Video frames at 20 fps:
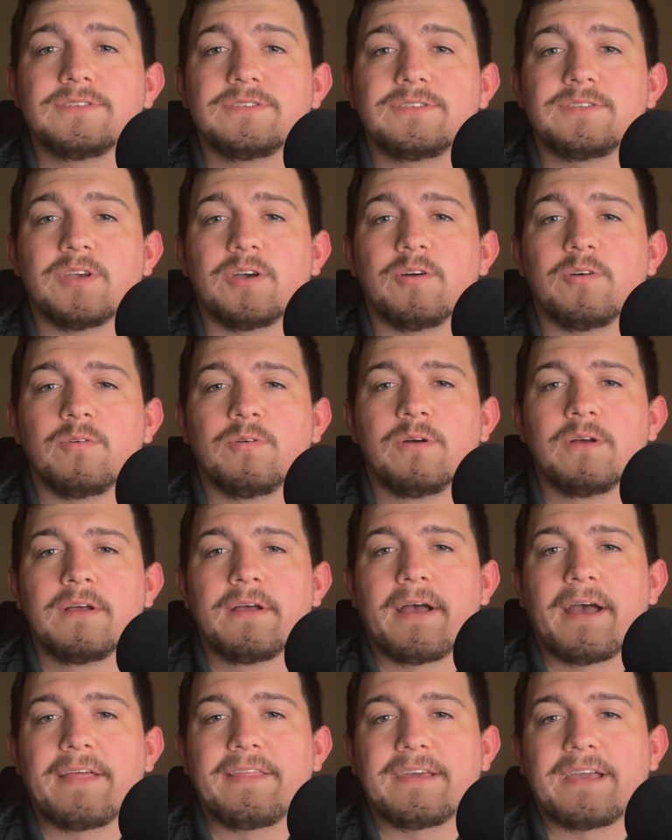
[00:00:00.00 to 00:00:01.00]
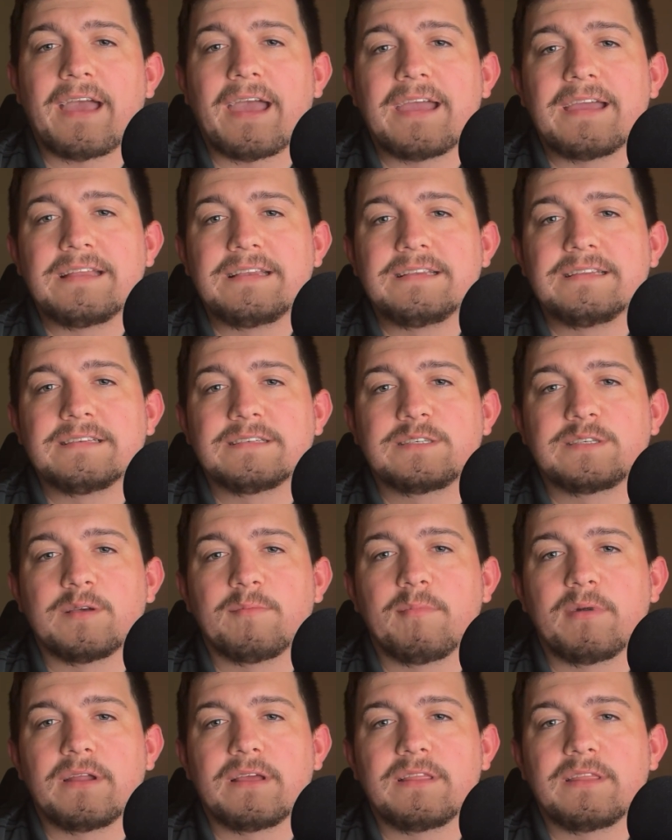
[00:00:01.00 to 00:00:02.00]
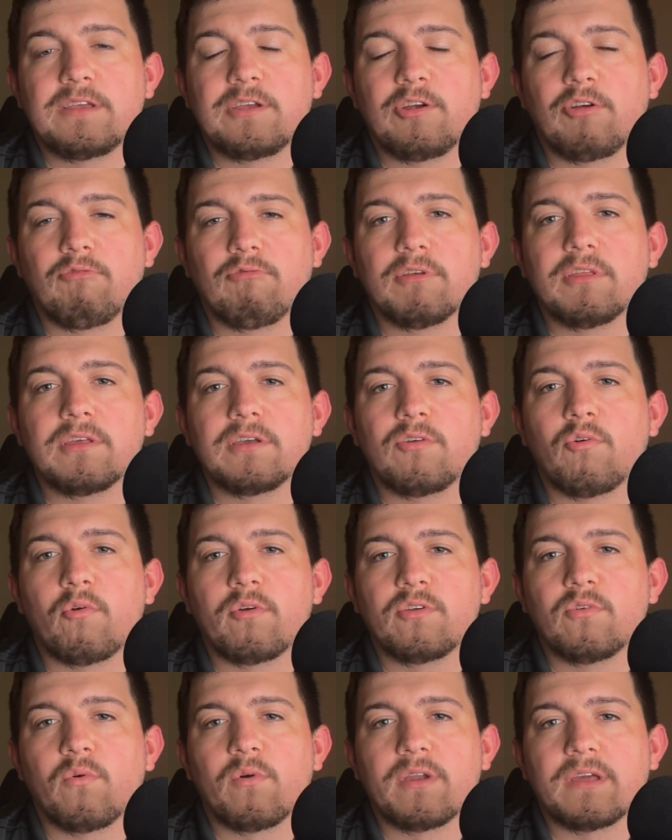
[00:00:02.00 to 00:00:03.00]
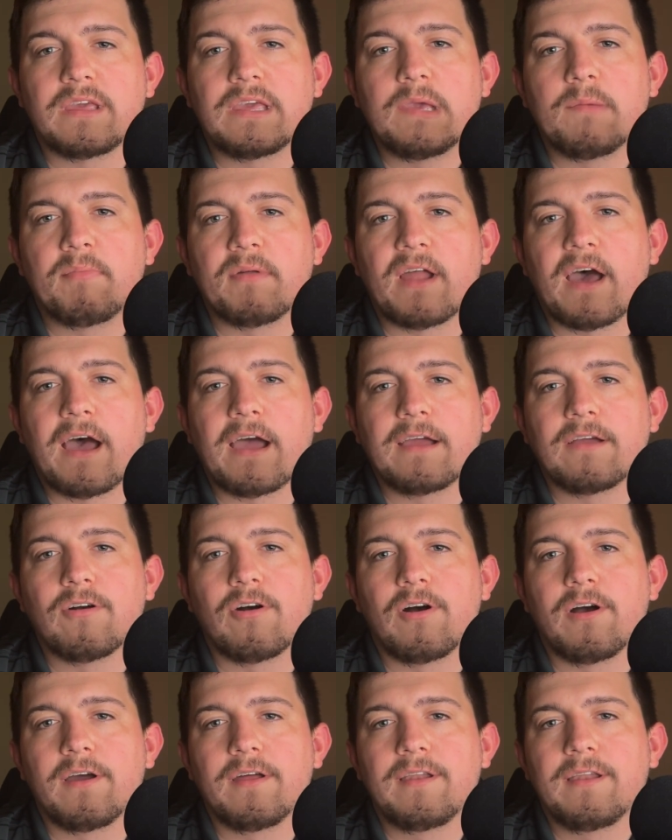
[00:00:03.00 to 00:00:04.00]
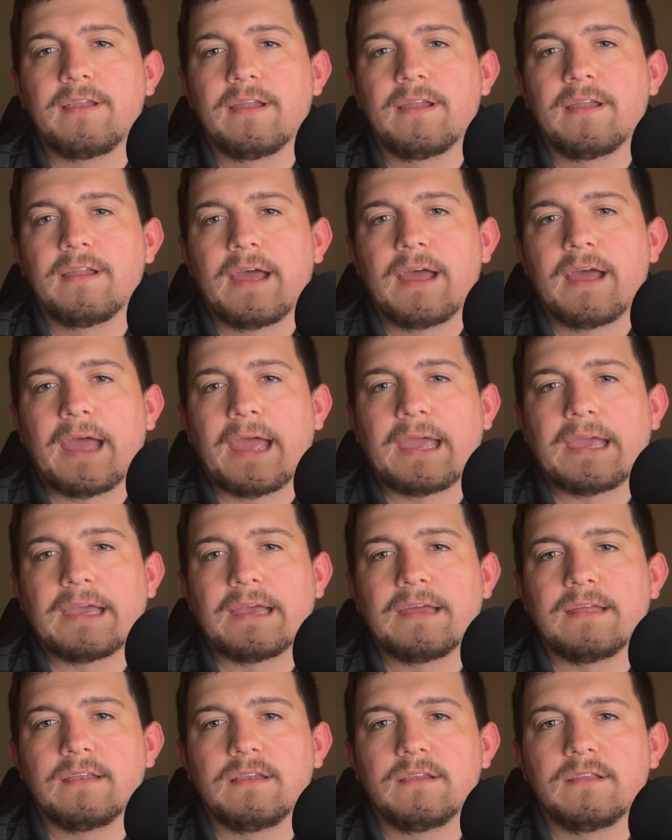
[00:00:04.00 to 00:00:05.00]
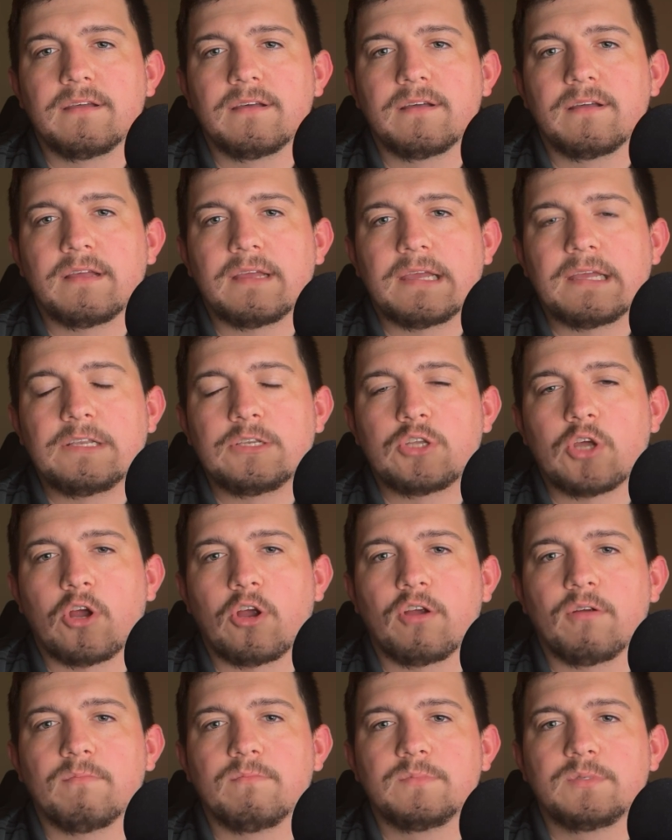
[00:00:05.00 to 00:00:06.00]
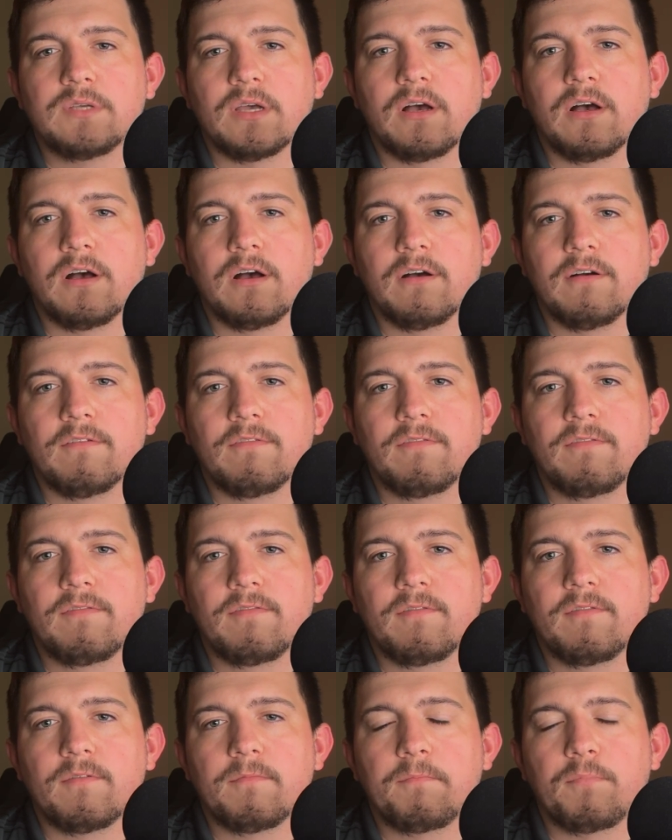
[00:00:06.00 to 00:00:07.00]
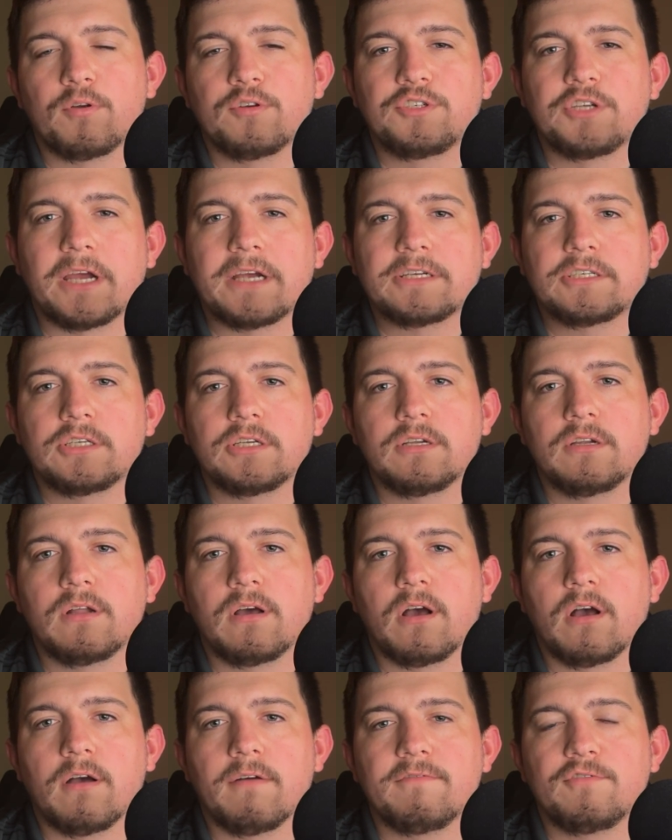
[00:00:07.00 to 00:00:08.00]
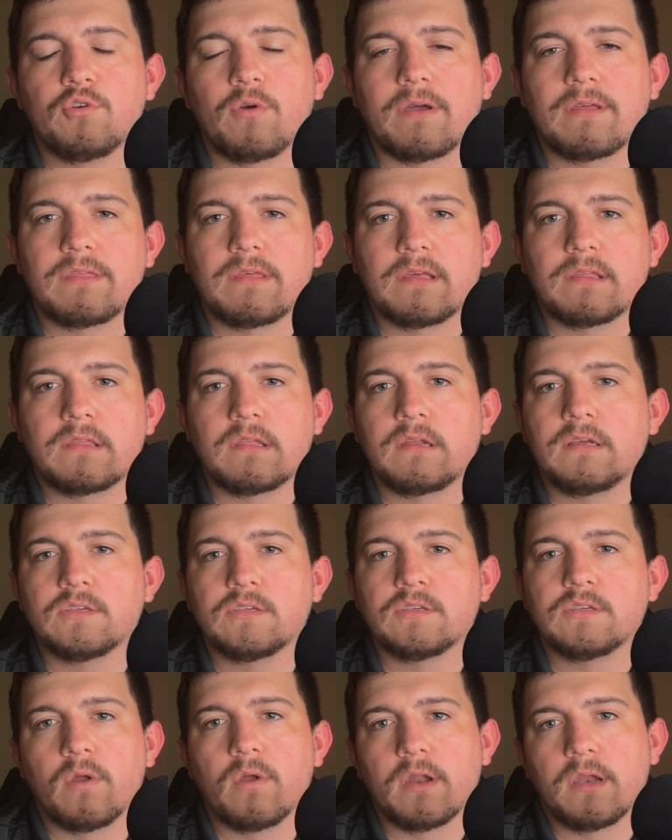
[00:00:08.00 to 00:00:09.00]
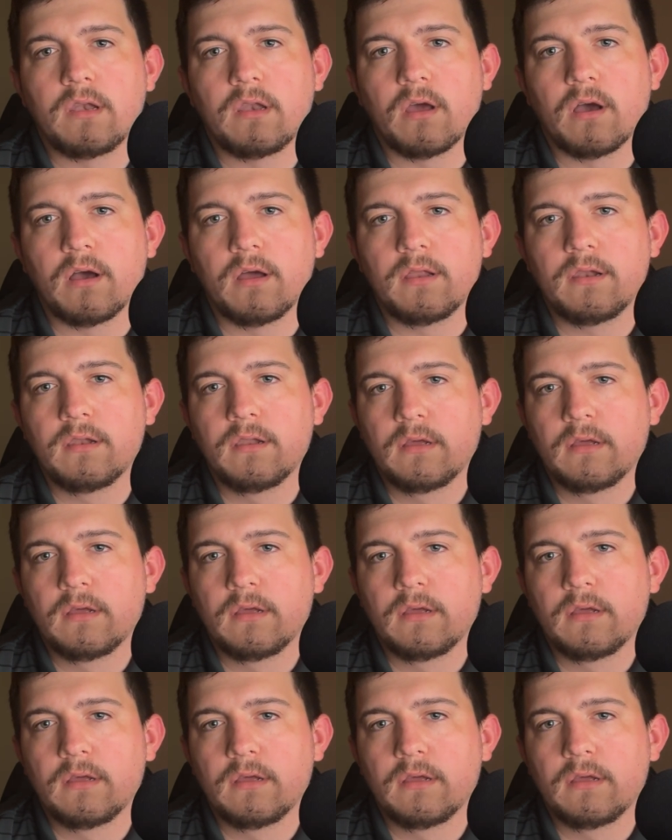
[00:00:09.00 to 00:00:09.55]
So I think Aiden is somebody that you're really going to want to keep an eye on. And in terms of projection of, do I think that he's a one and done?